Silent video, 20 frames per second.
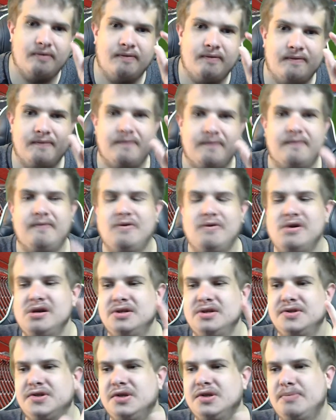France I
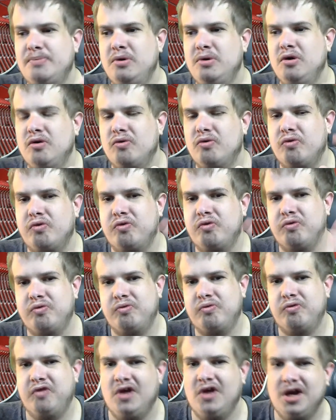put
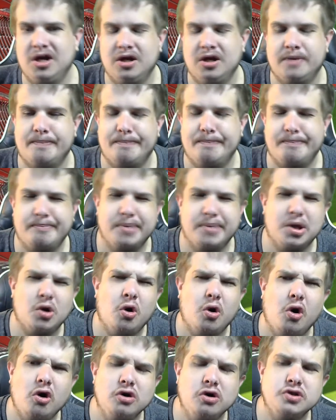third
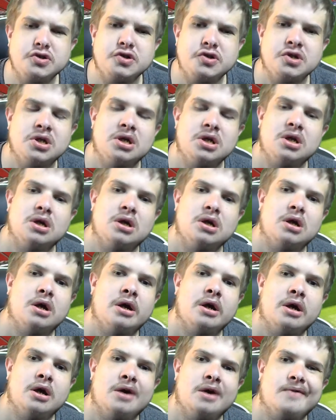because
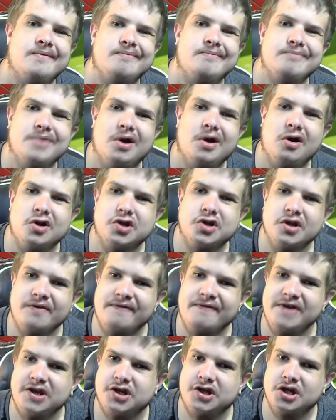I just think
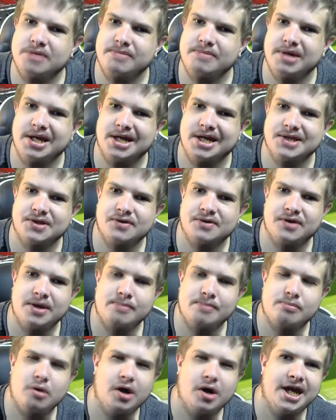Germany, as I said, might
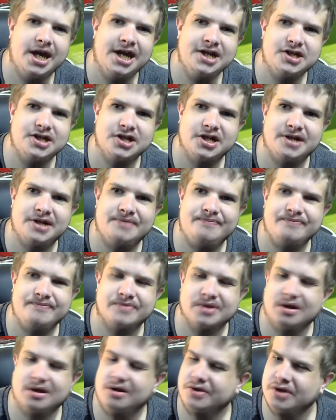edge it. I
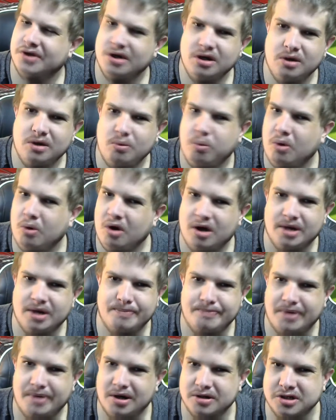don't know why, but I
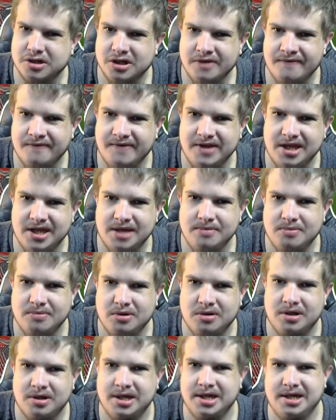just think they might.
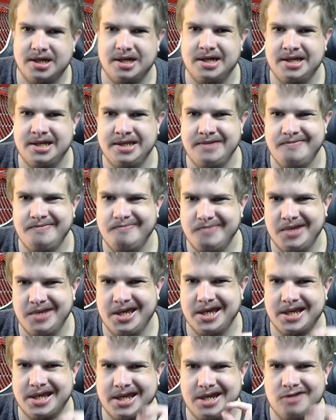And yeah, again,
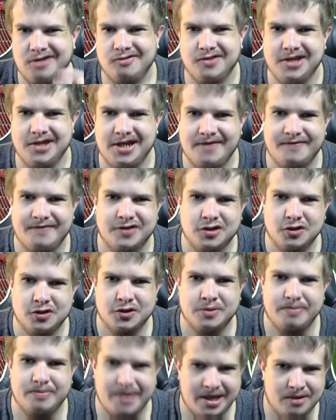I did have a toss
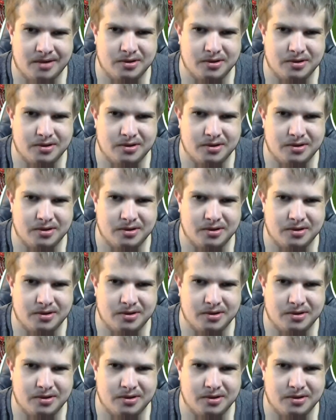about